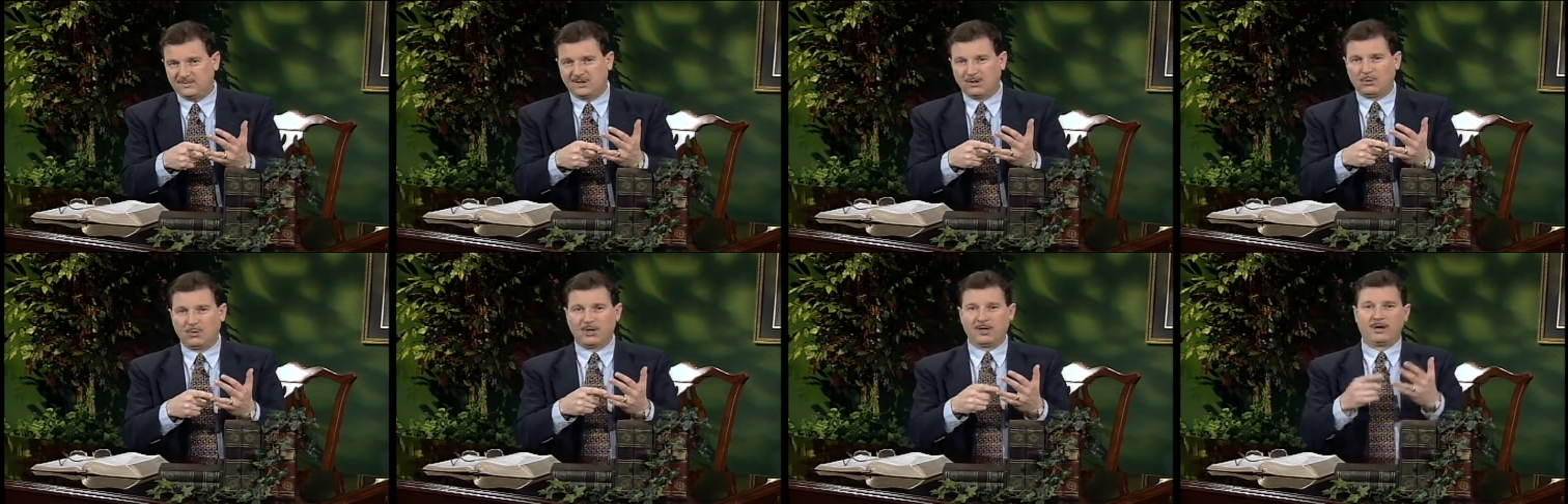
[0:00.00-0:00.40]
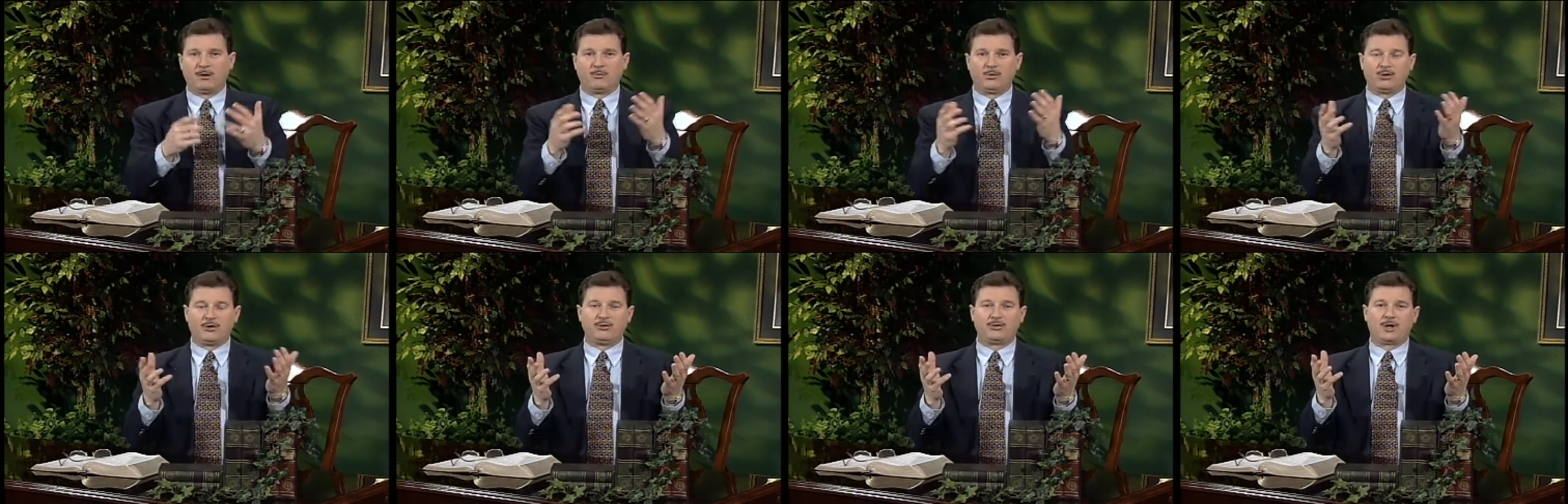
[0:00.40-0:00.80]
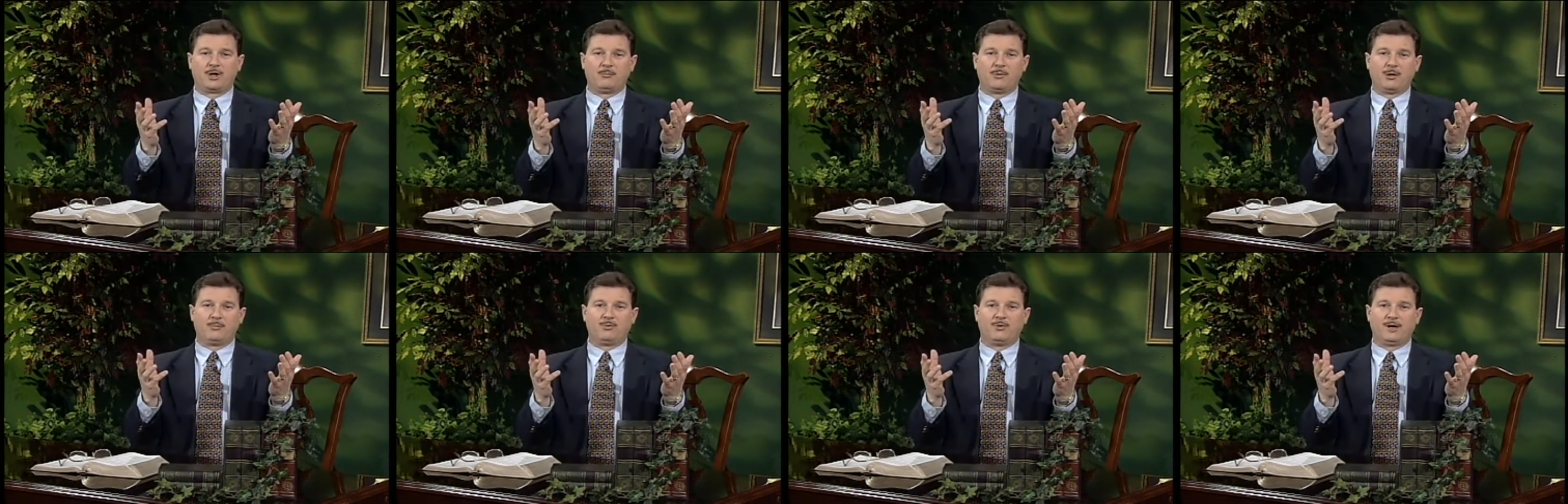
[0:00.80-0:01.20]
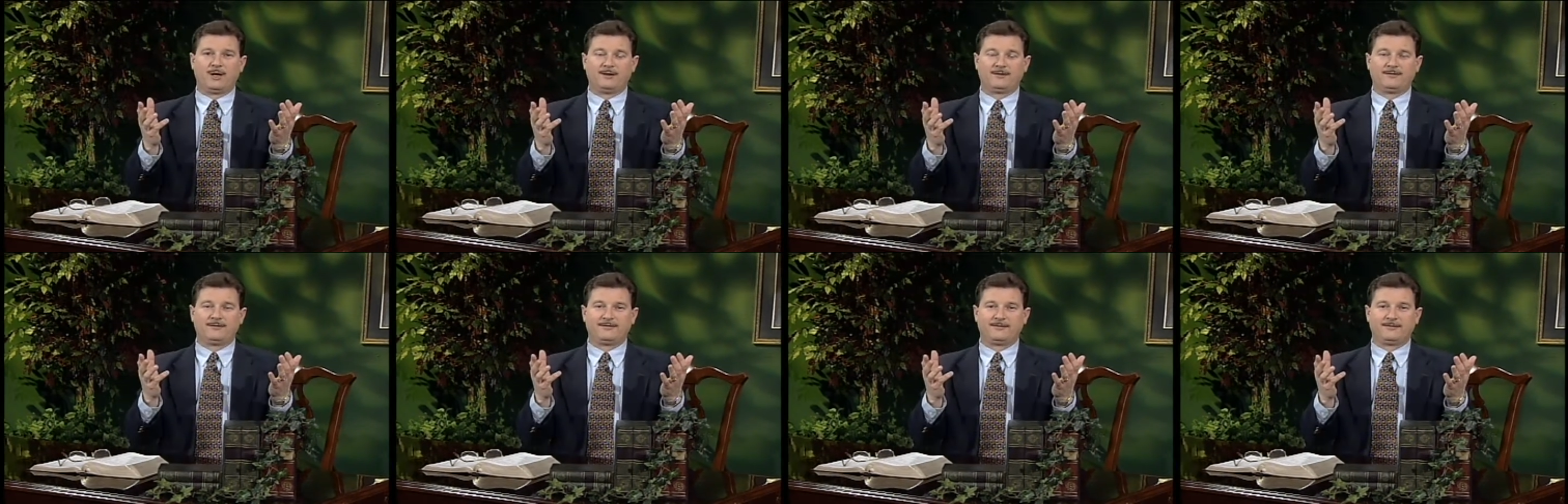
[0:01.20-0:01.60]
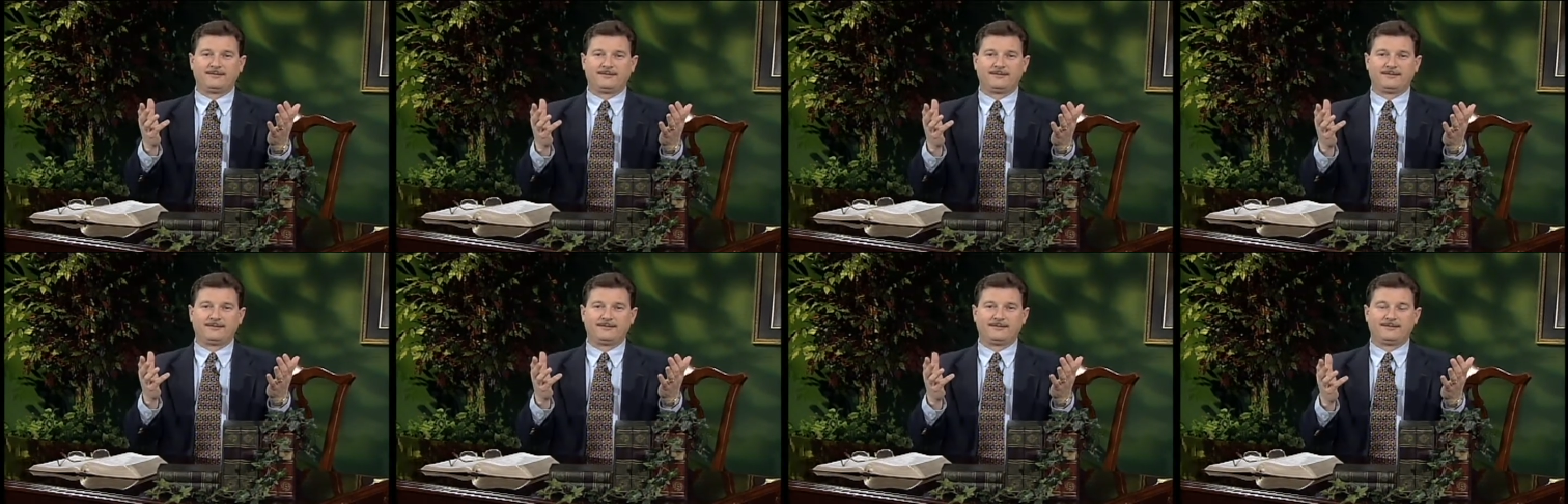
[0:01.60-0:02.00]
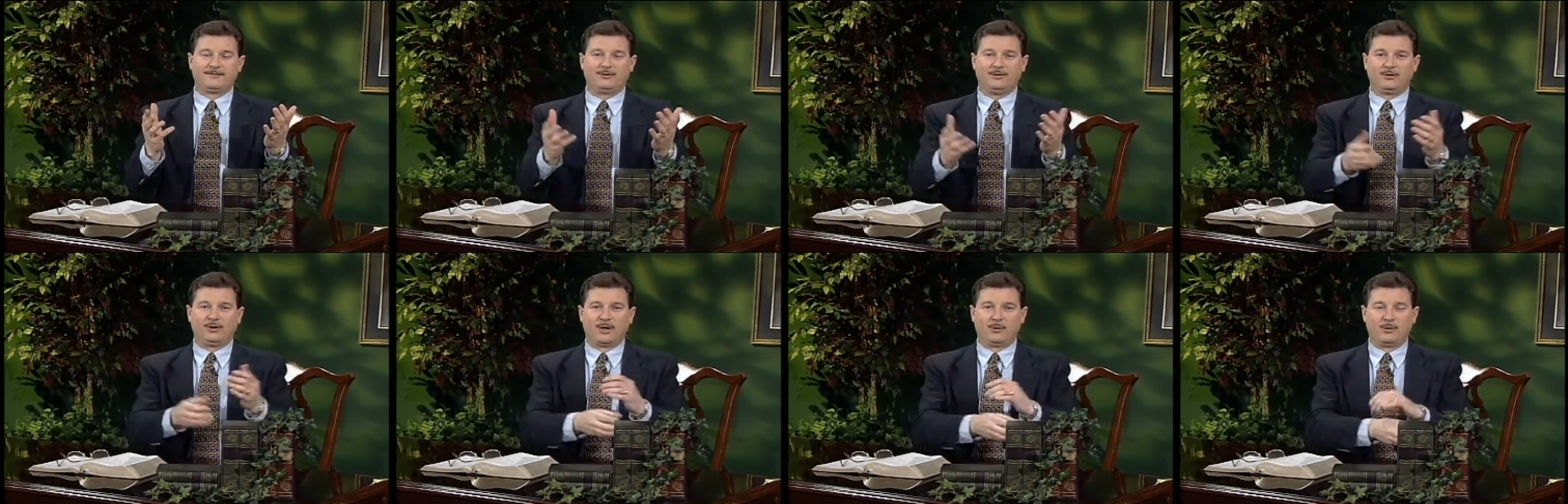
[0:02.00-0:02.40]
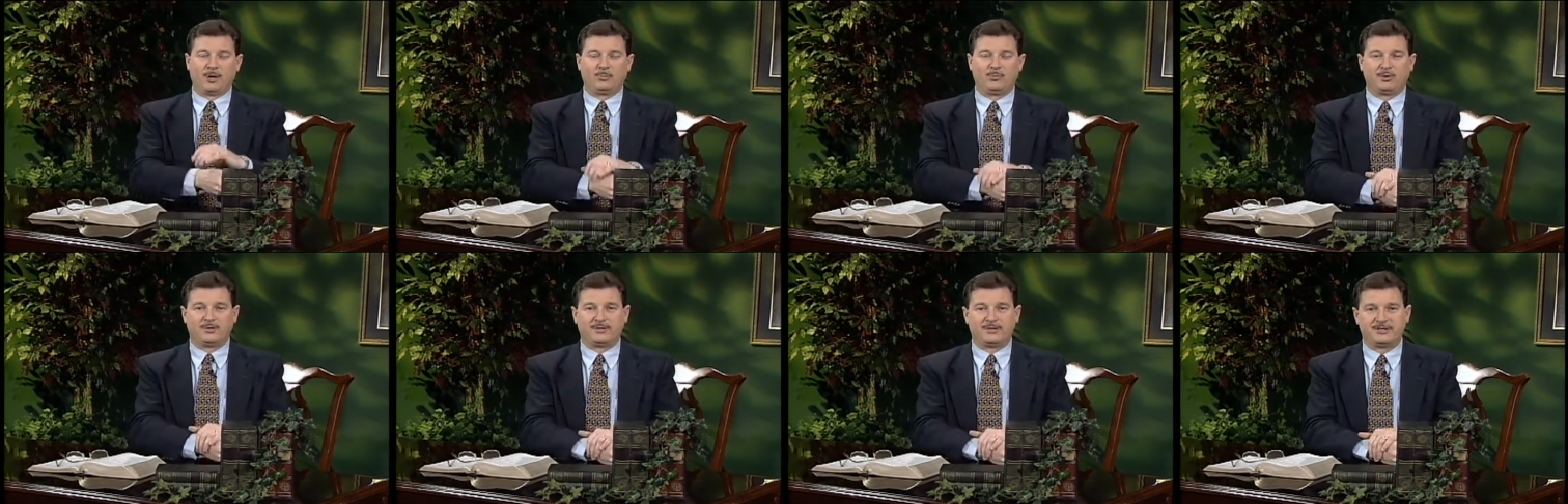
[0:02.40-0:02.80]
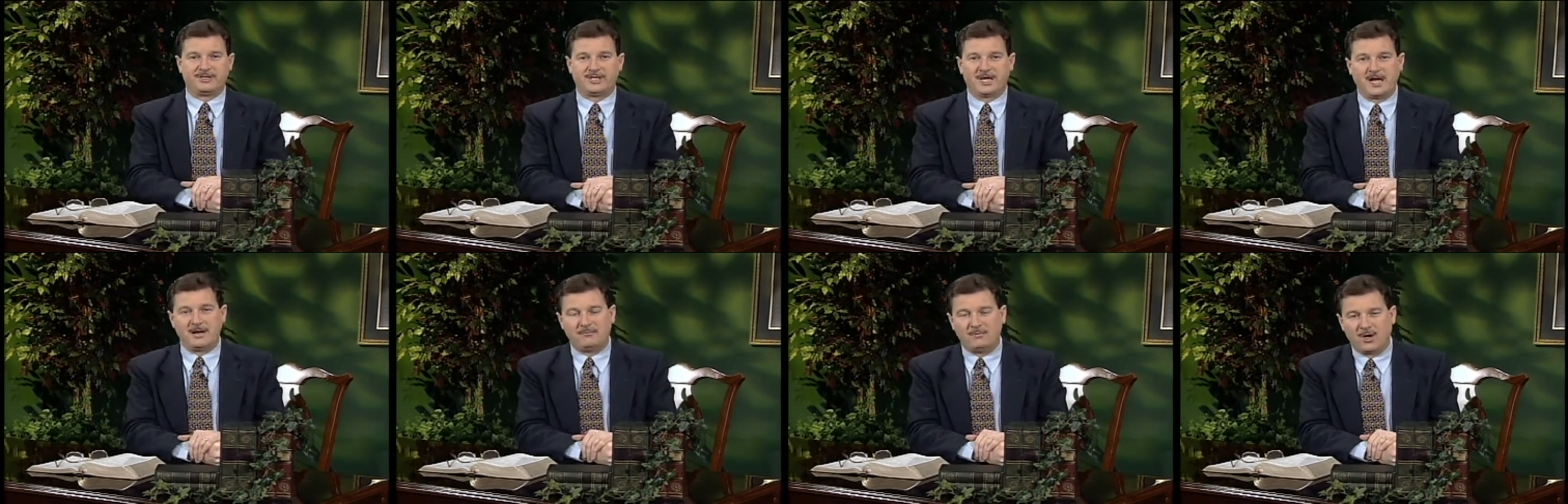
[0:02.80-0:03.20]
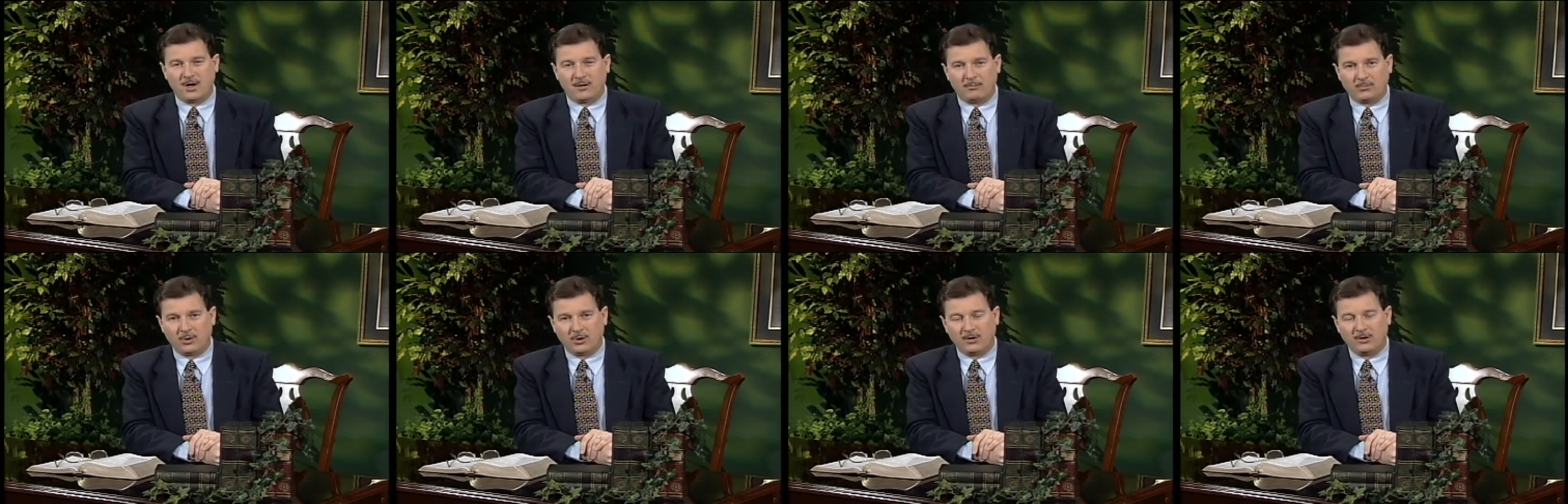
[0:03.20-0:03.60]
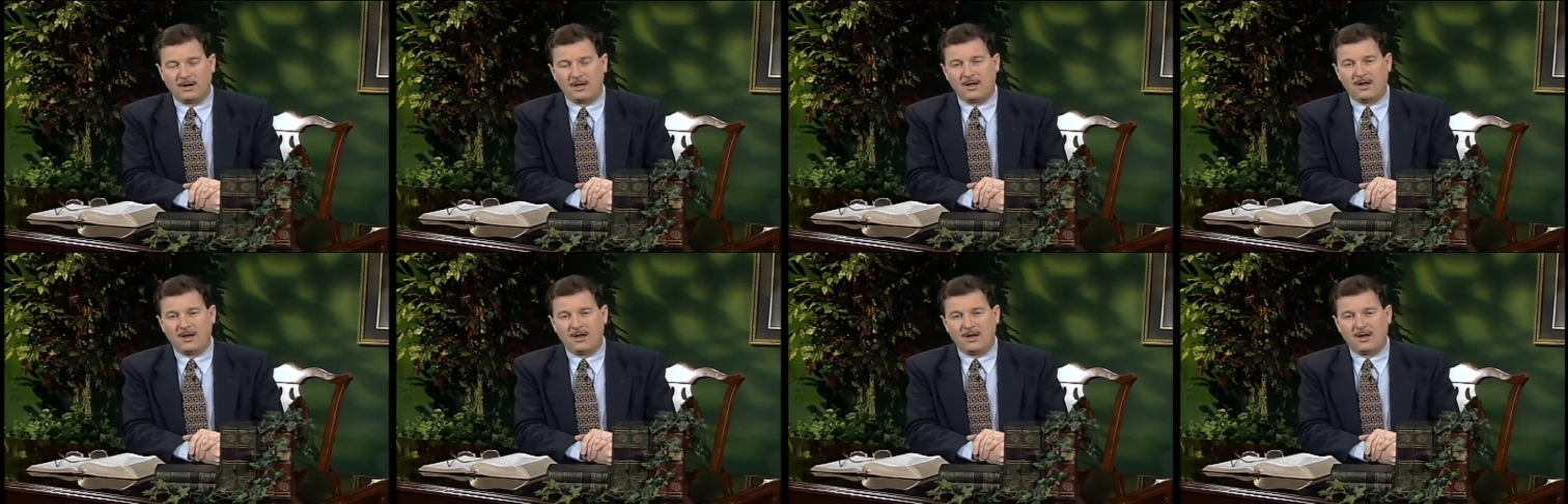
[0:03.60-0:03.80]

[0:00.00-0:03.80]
What number do you come up with? You come up with the same number